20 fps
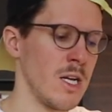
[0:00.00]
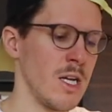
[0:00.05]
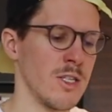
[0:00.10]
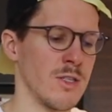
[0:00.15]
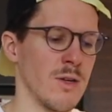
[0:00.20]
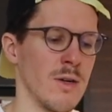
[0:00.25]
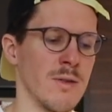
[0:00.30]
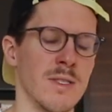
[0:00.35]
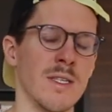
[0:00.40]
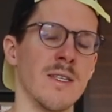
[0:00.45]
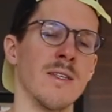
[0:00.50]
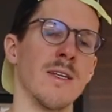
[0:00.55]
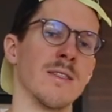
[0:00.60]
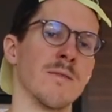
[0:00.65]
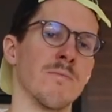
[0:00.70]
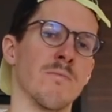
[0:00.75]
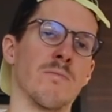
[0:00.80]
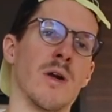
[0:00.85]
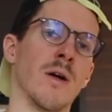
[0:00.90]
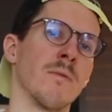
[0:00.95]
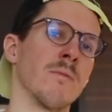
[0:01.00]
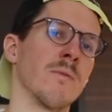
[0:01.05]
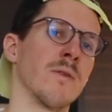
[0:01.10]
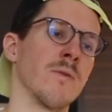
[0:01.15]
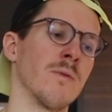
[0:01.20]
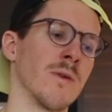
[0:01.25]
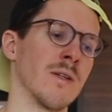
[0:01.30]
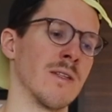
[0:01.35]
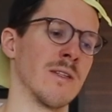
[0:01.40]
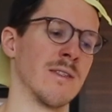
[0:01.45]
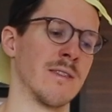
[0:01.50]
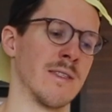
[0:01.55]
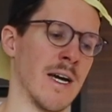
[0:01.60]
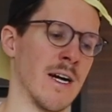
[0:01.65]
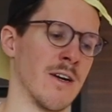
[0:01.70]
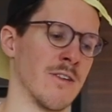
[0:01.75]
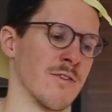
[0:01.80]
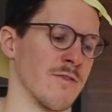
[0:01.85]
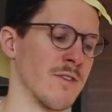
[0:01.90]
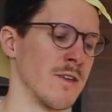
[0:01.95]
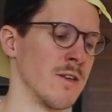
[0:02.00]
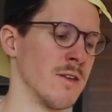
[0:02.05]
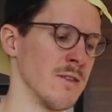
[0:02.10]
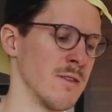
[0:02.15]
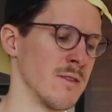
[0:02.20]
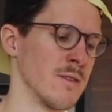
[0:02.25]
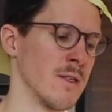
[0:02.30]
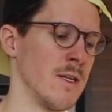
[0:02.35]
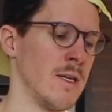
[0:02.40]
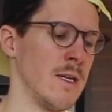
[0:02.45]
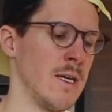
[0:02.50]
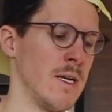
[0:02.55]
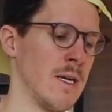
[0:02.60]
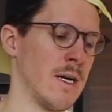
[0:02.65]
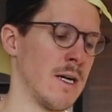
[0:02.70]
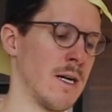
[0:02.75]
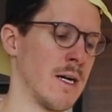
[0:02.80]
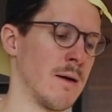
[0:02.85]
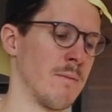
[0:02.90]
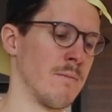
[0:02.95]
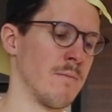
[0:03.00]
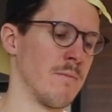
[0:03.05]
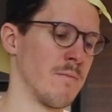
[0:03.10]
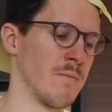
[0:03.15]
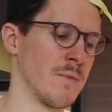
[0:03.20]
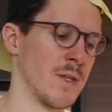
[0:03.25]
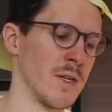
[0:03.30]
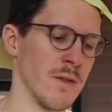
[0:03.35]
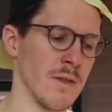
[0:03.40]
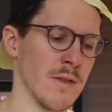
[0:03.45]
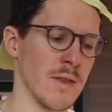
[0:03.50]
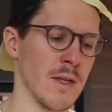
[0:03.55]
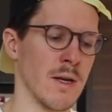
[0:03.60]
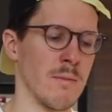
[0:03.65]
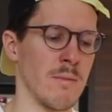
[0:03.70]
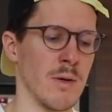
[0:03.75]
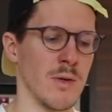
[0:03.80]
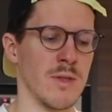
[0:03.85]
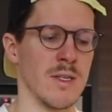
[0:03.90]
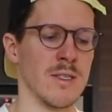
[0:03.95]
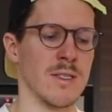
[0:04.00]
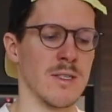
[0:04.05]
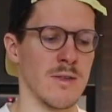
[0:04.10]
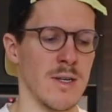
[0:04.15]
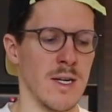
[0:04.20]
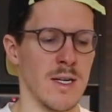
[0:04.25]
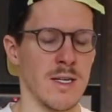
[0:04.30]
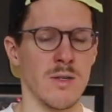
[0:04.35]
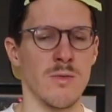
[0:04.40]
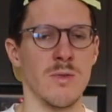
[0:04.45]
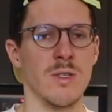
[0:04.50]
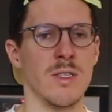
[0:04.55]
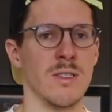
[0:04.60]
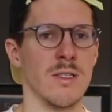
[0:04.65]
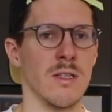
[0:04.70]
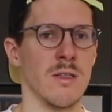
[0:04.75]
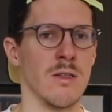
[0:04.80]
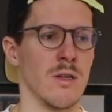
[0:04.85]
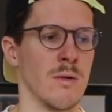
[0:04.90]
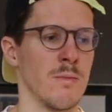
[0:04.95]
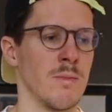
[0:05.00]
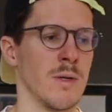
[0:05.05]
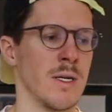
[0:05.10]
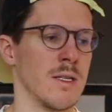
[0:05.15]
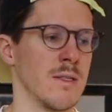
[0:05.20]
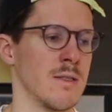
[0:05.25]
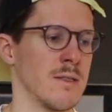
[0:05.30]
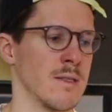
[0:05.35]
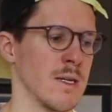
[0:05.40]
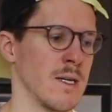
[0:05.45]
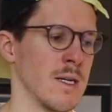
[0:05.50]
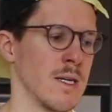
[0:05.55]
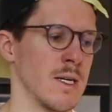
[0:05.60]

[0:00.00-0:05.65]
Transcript: So I'd say that's probably one of the downfalls. The other thing about this grinder, which is a little bit